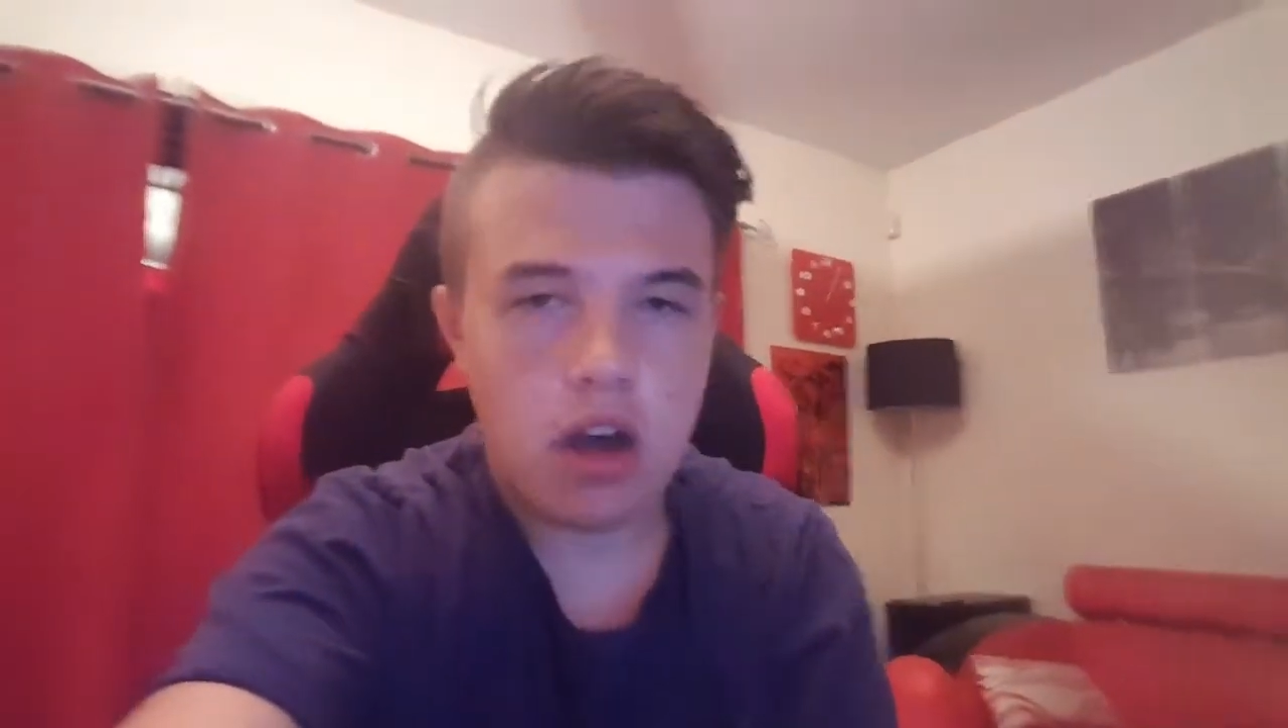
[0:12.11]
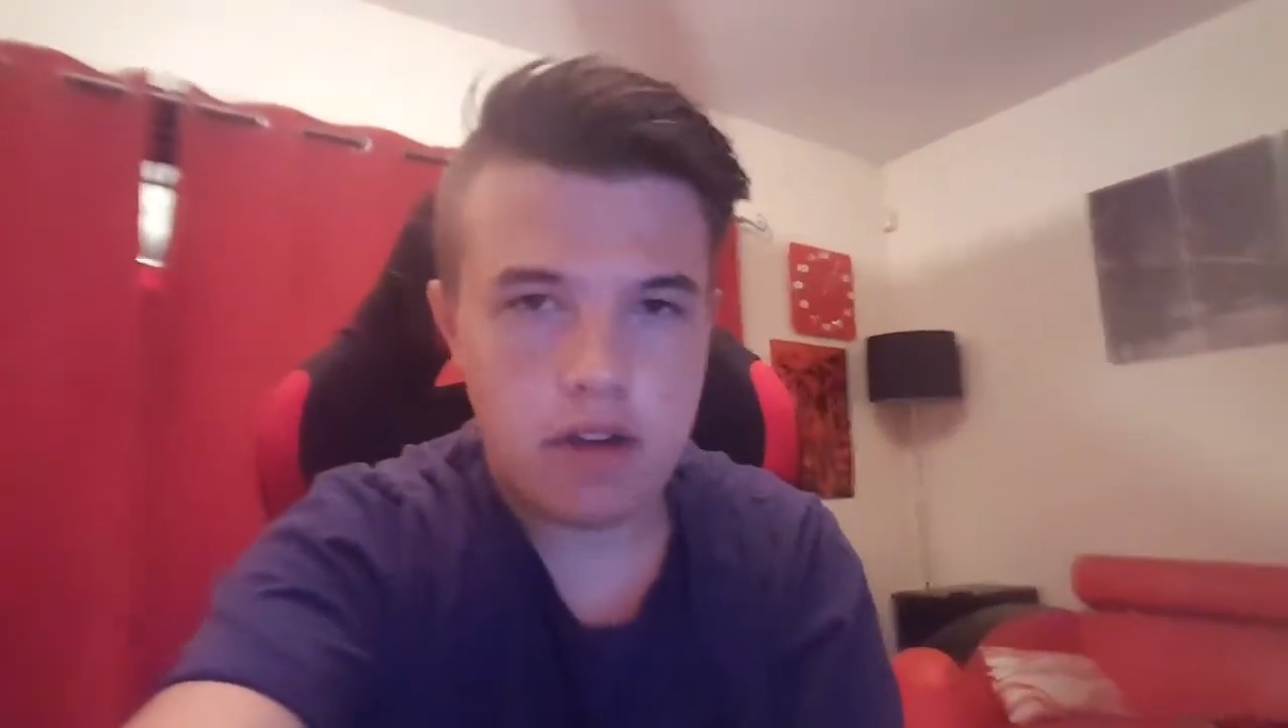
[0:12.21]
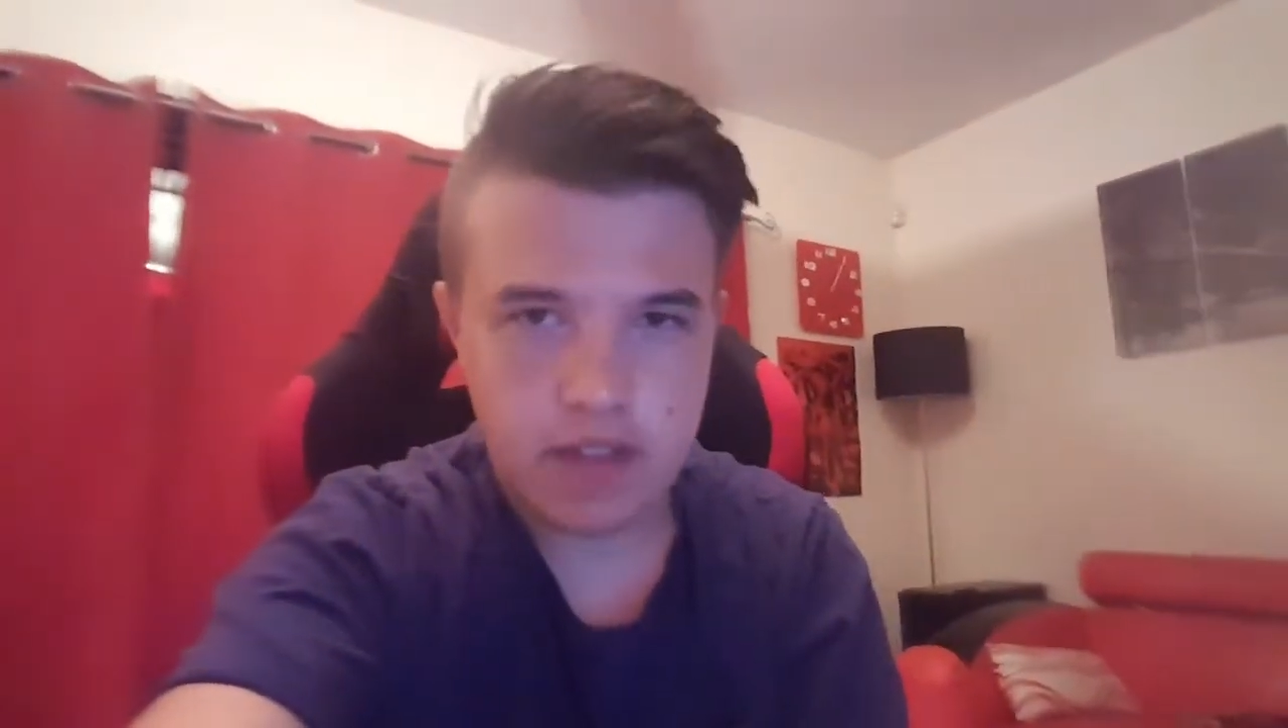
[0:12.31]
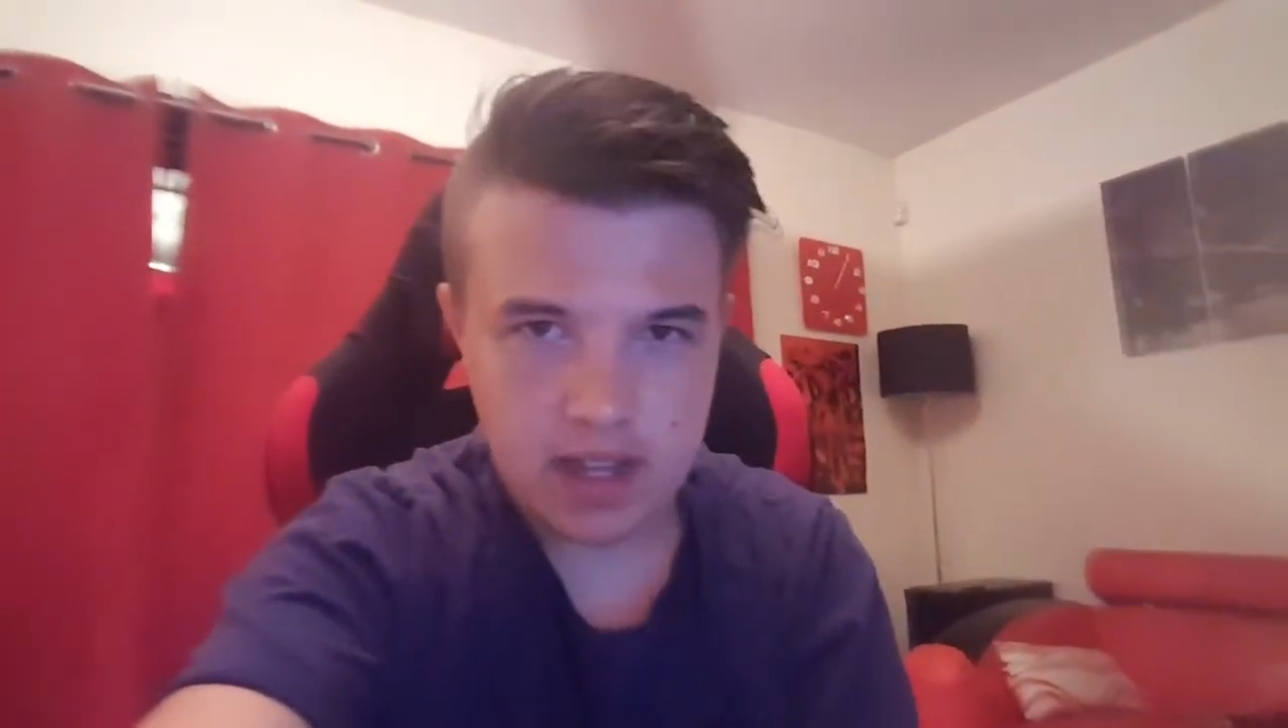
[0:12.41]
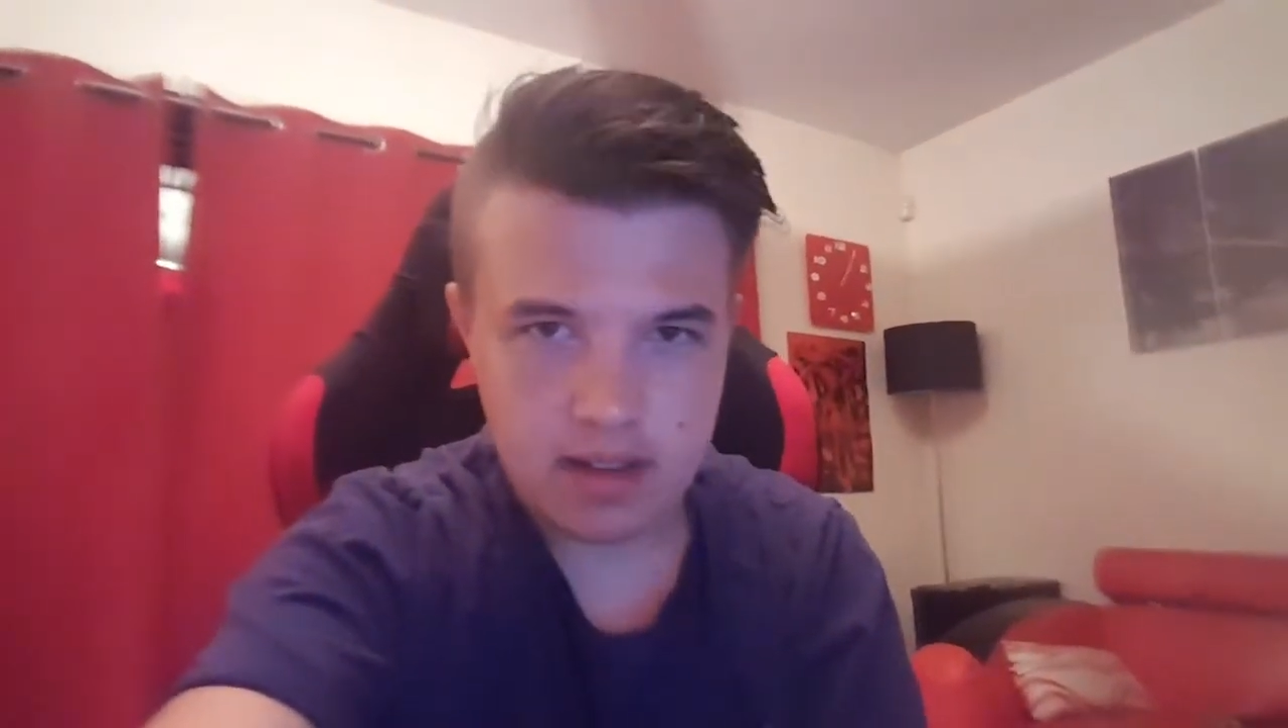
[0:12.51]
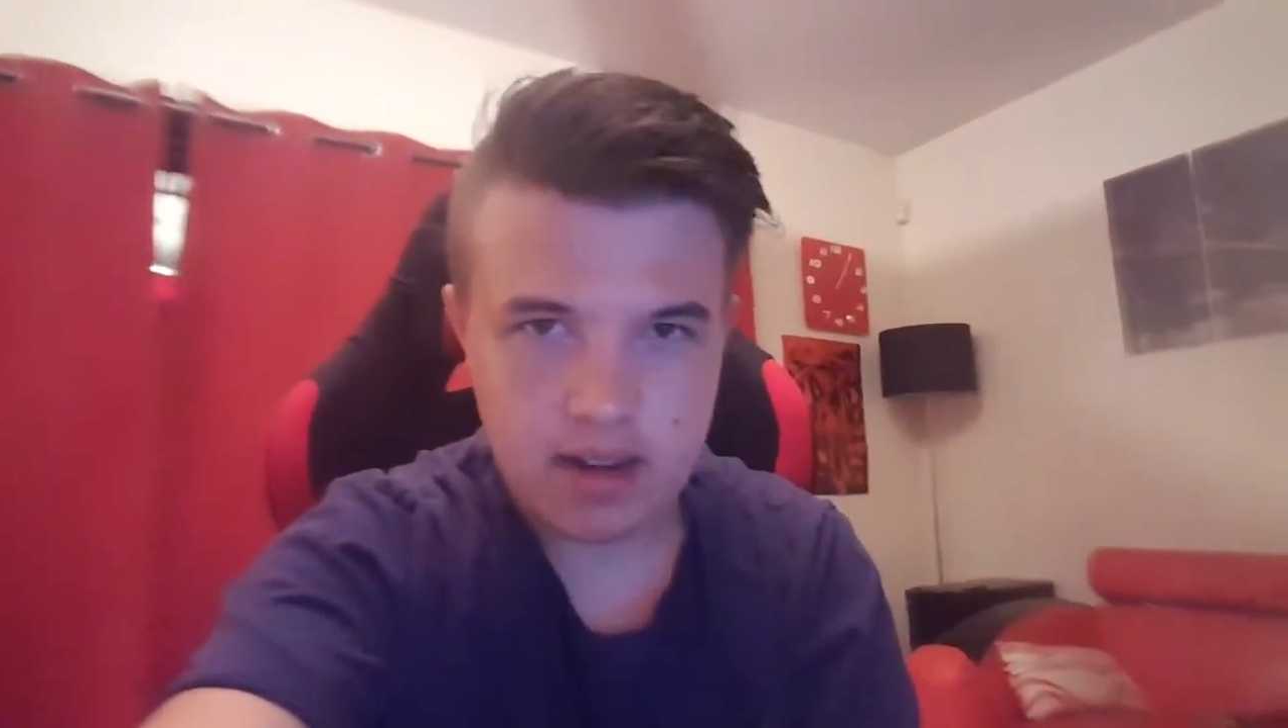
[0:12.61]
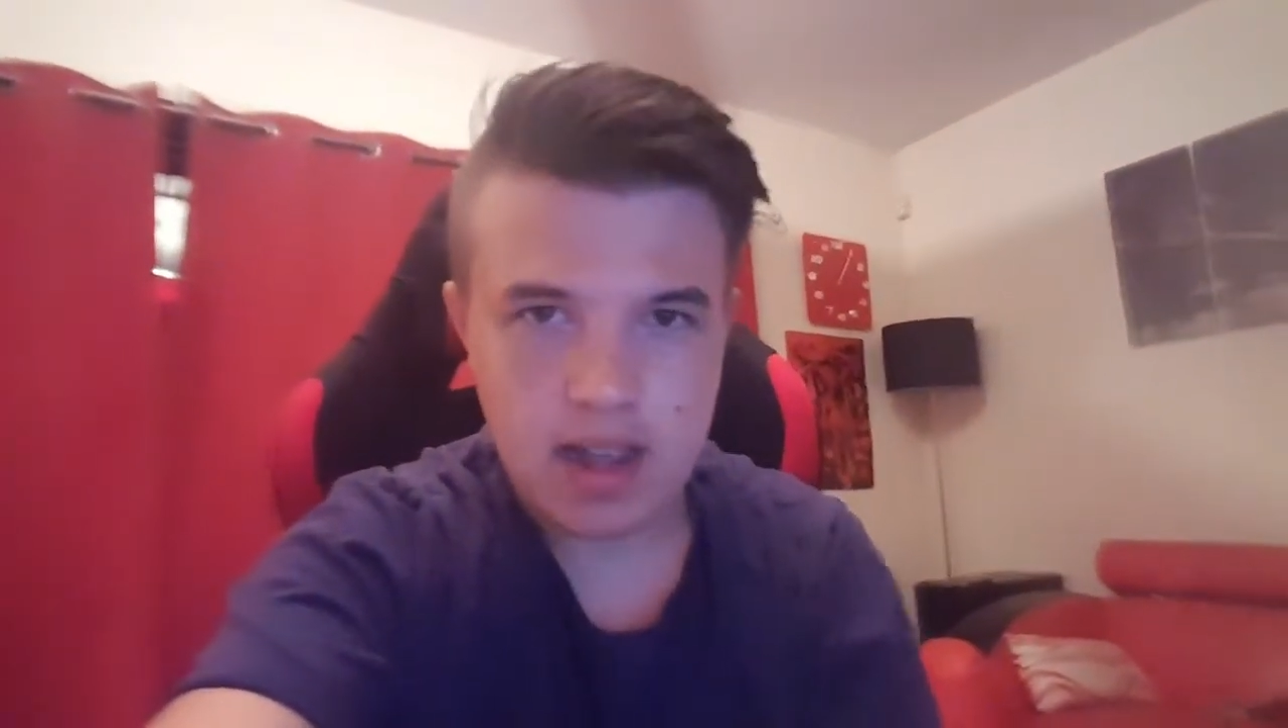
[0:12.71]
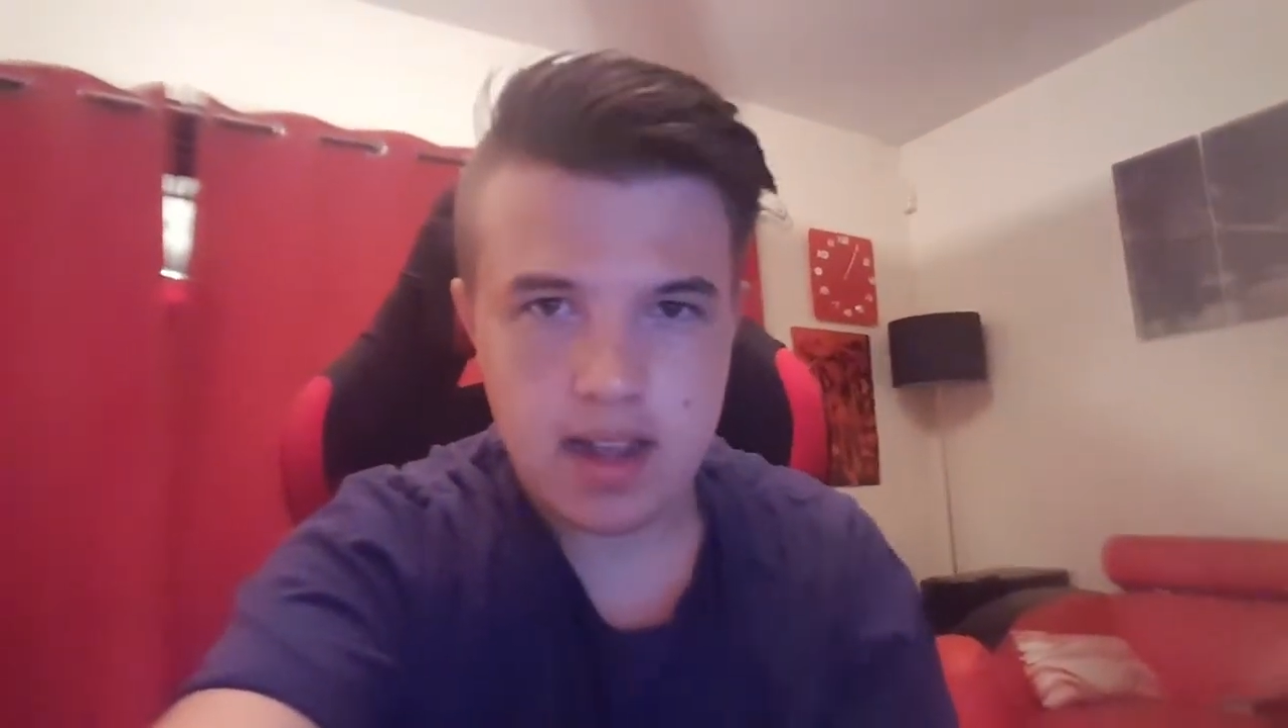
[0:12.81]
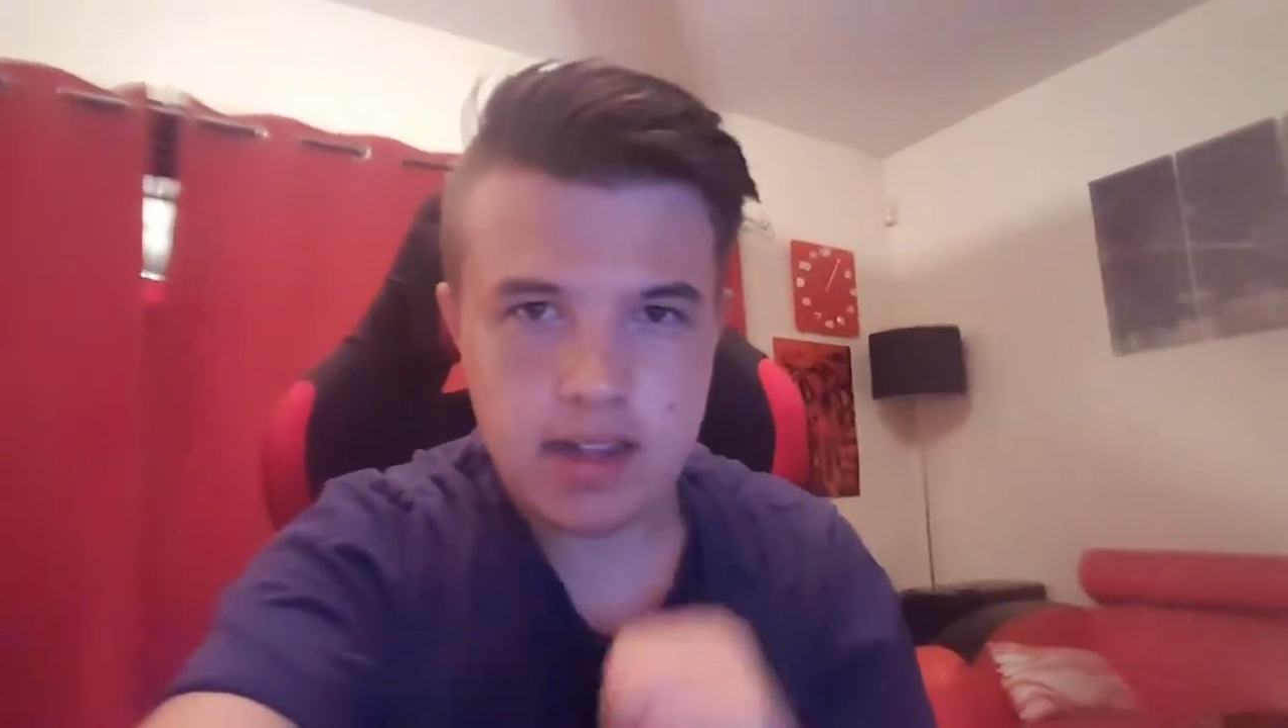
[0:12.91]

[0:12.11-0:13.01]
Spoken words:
of the internet?